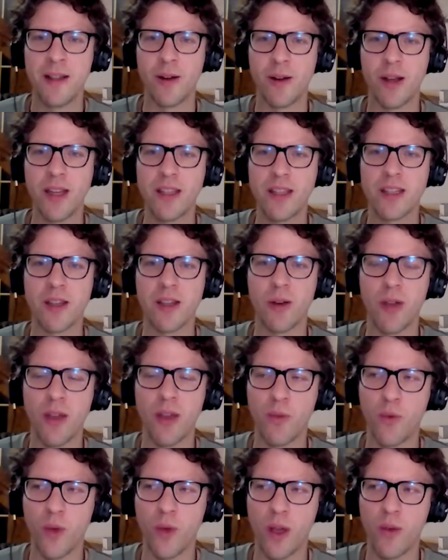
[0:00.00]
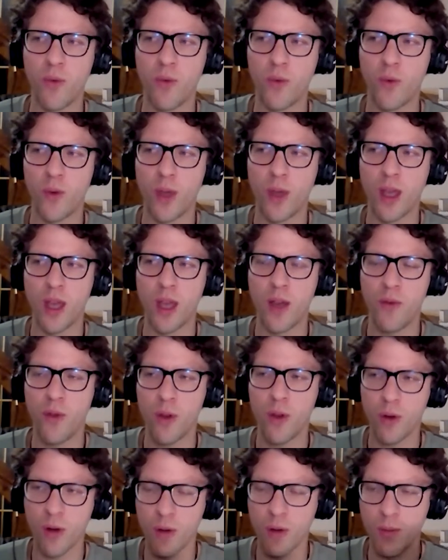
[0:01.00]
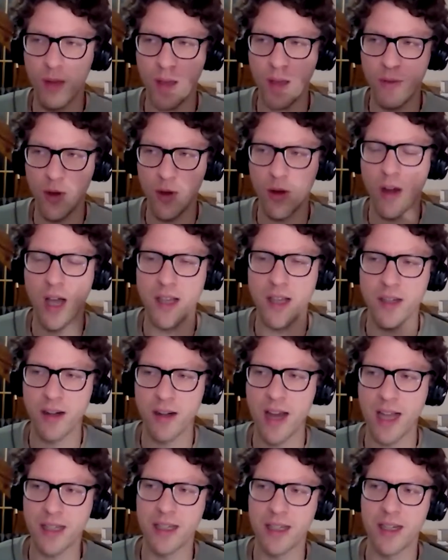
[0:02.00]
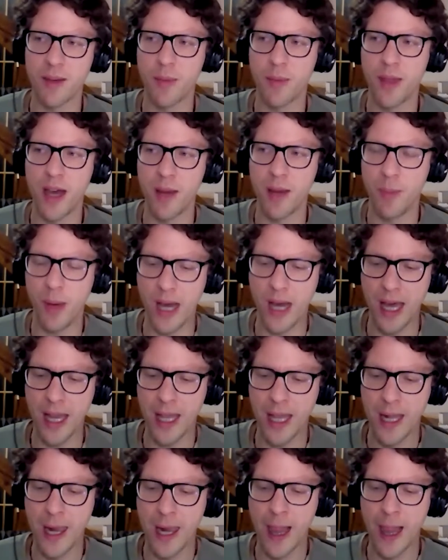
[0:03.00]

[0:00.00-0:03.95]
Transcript: right? So if your eyes are acting up that bad,